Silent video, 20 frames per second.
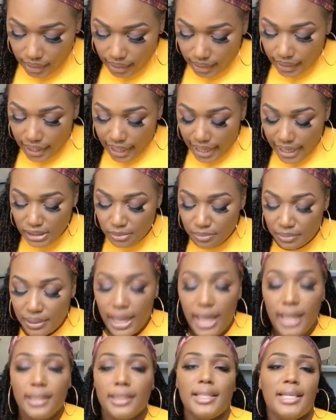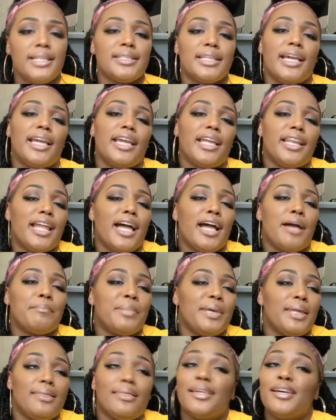And then last but not least, they
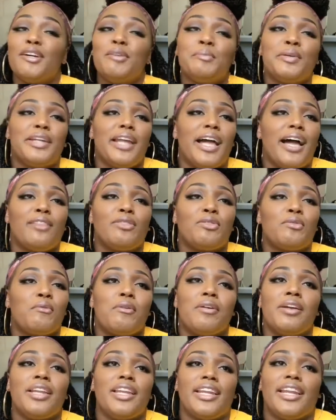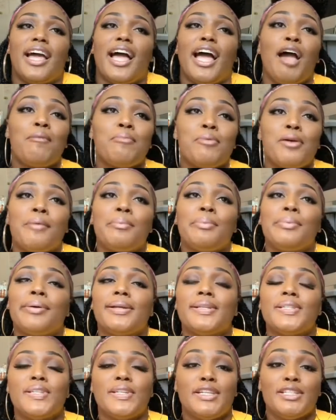cannot be them without throwing in the eyebrow
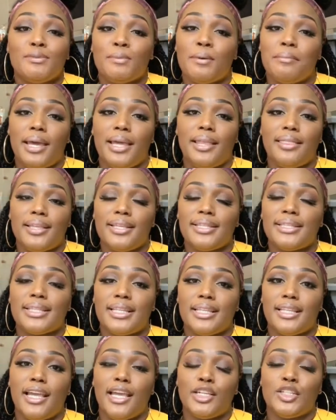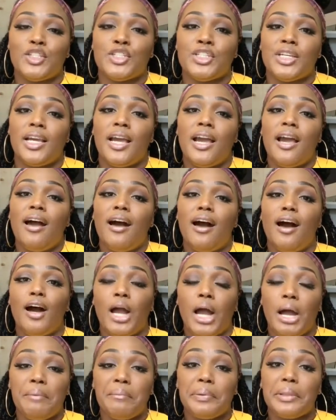brush, and this will make this collection
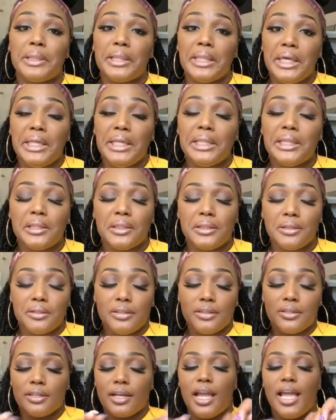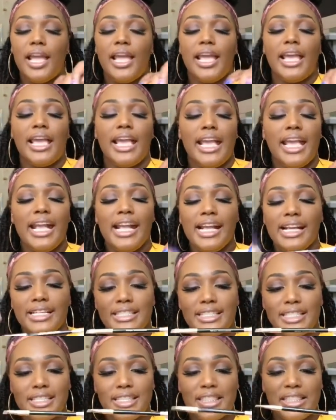a complete look,
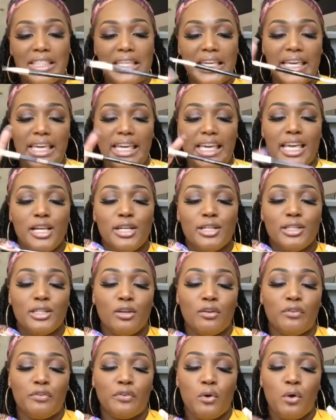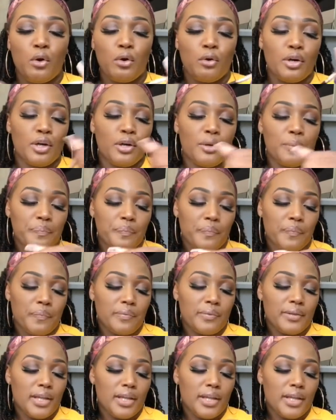is the Sephora